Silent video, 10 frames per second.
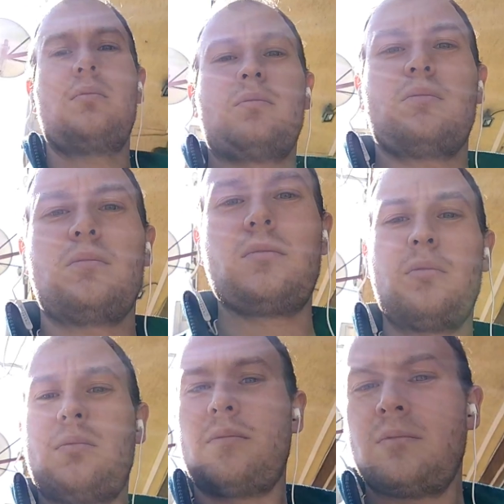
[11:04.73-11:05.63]
And
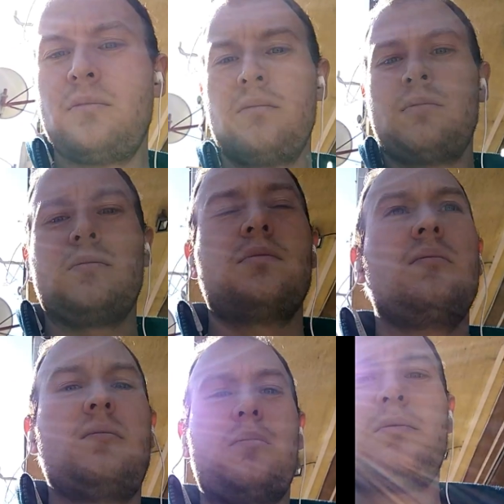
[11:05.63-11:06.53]
here's a video shot
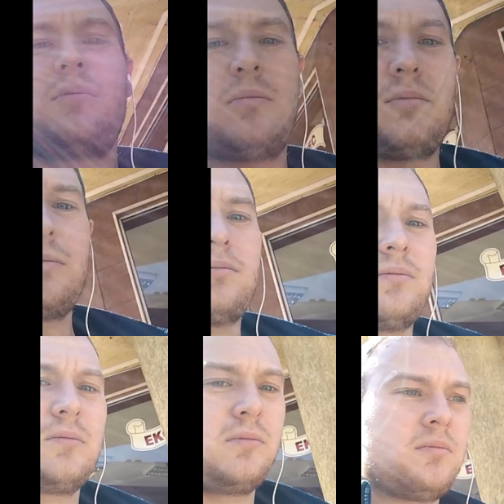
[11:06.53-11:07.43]
from the front cam.